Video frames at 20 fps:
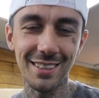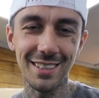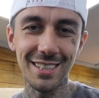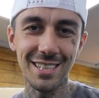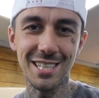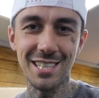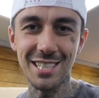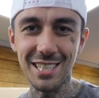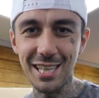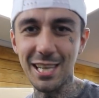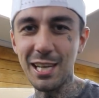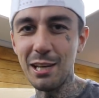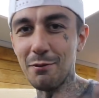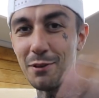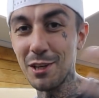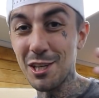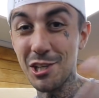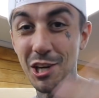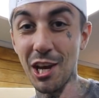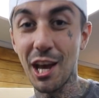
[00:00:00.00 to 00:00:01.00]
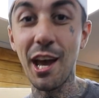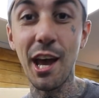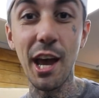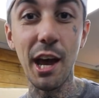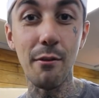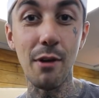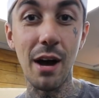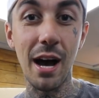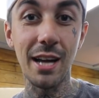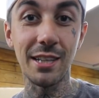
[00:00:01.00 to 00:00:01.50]
Steve is your
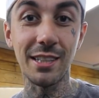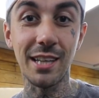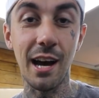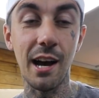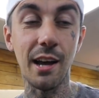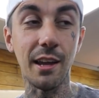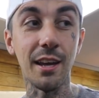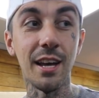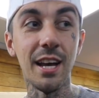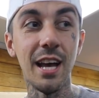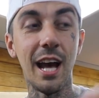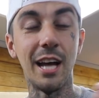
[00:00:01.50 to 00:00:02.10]
air ride guy,